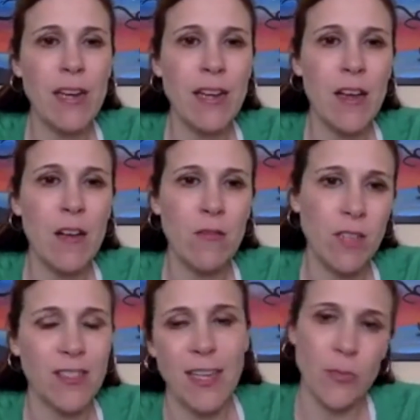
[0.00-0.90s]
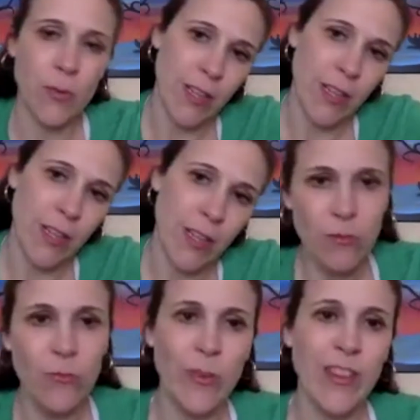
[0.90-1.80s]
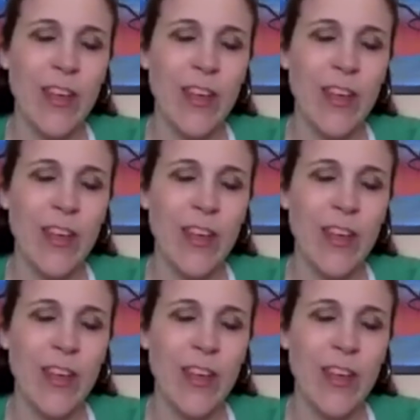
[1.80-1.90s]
right now because that's what they do